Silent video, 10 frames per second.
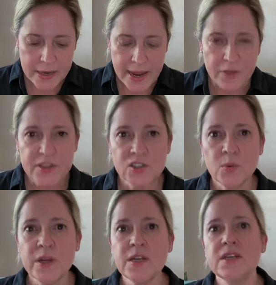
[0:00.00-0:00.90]
Now, this
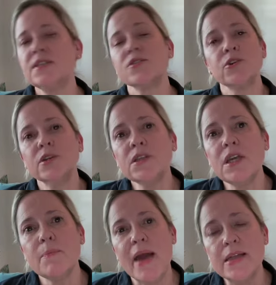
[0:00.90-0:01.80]
one is
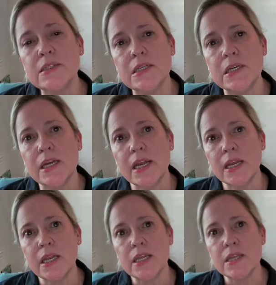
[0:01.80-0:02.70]
currently pending
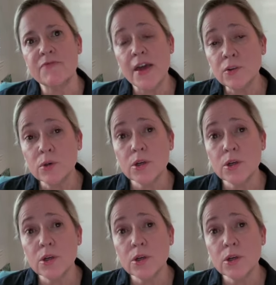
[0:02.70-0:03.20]
in federal